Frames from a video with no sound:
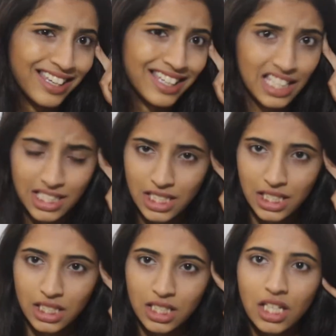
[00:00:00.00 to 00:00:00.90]

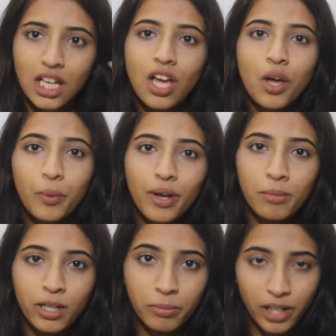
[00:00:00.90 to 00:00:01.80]
East, where
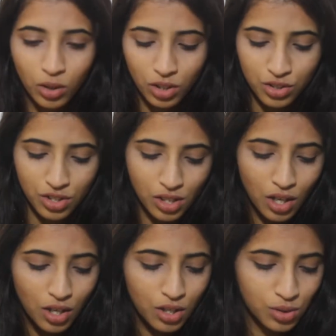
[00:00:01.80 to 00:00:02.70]
i by colleges.
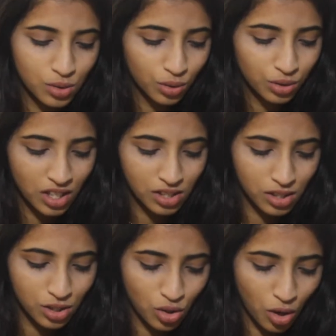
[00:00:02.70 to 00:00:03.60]
So there's
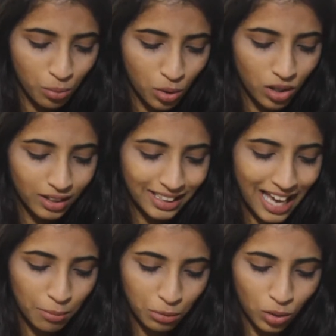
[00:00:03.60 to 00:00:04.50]
this shop called
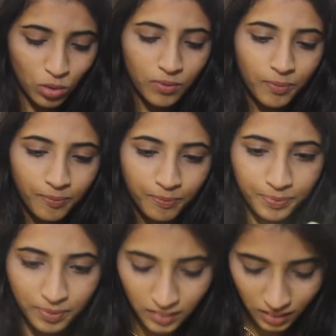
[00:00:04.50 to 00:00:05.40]
Cameo.
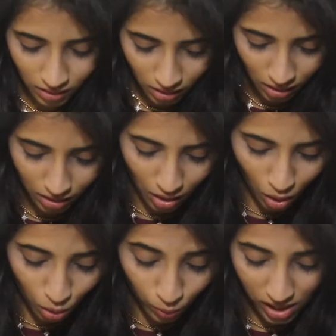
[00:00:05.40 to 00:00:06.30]
They
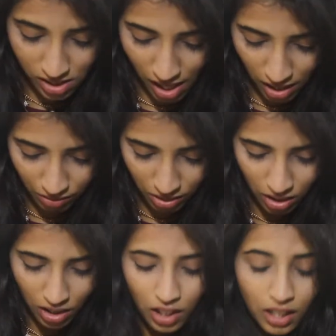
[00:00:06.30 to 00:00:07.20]
always have
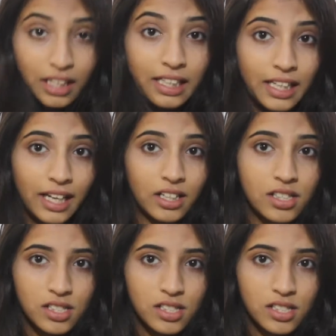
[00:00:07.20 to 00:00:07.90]
great